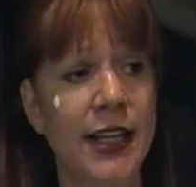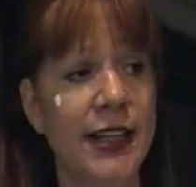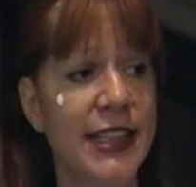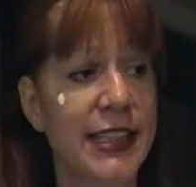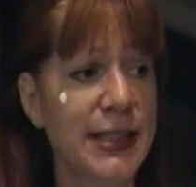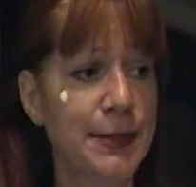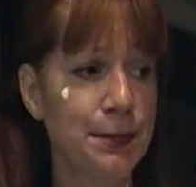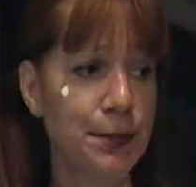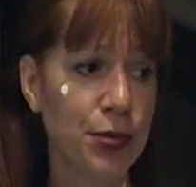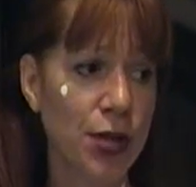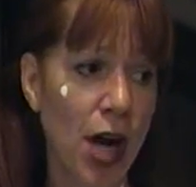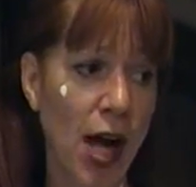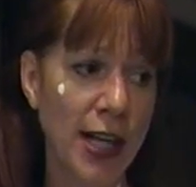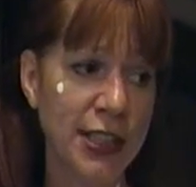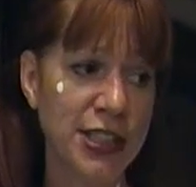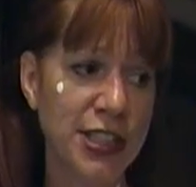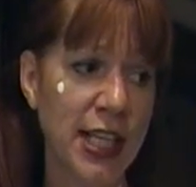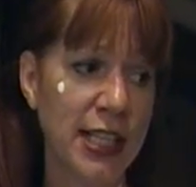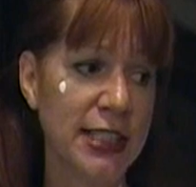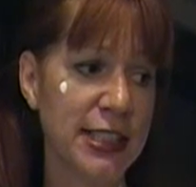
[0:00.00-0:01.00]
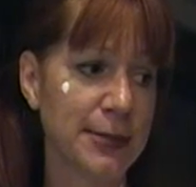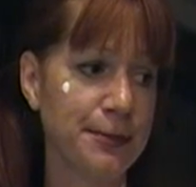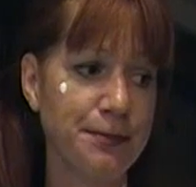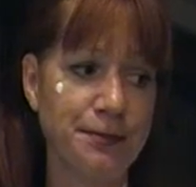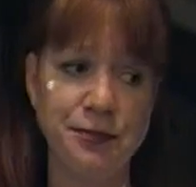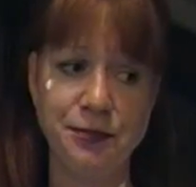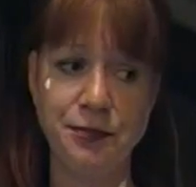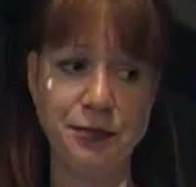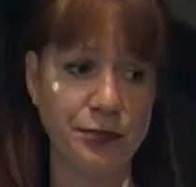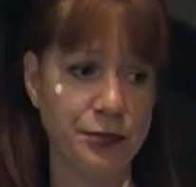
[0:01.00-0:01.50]
This project
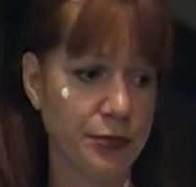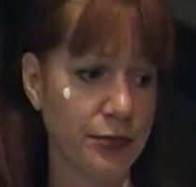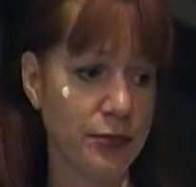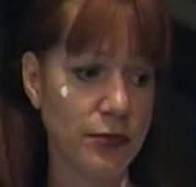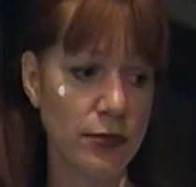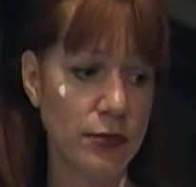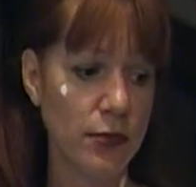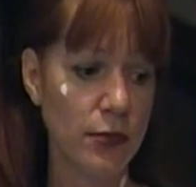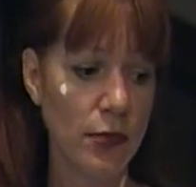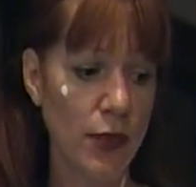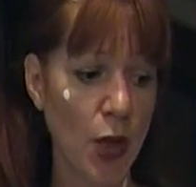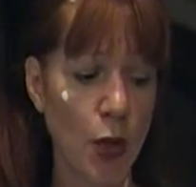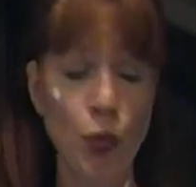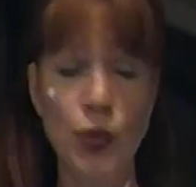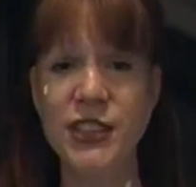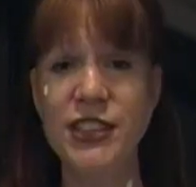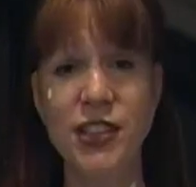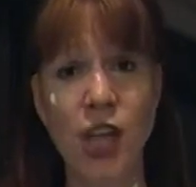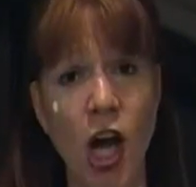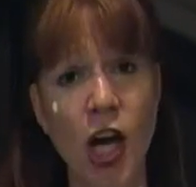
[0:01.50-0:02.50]
was